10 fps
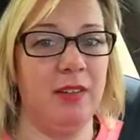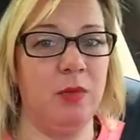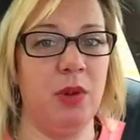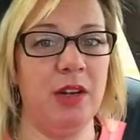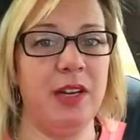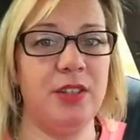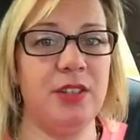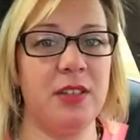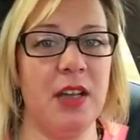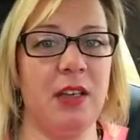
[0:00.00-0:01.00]
What did he
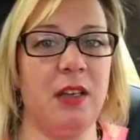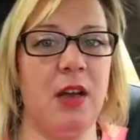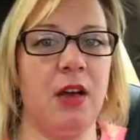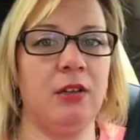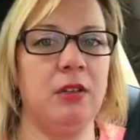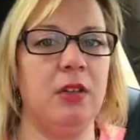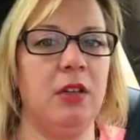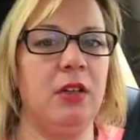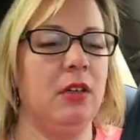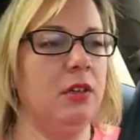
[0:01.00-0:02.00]
just say? Oh,
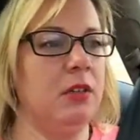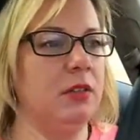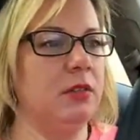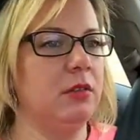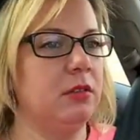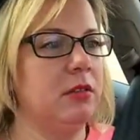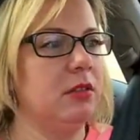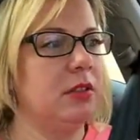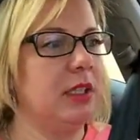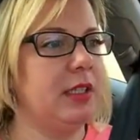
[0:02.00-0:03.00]

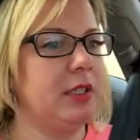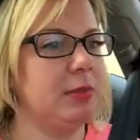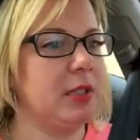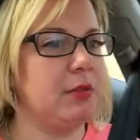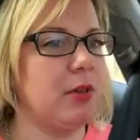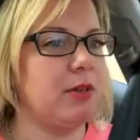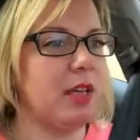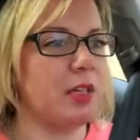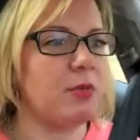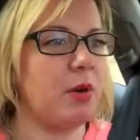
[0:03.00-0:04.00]
Sandy Springs Road.
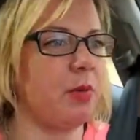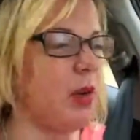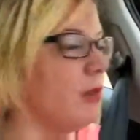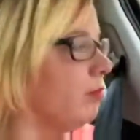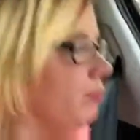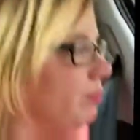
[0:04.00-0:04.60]
That's where I'm going.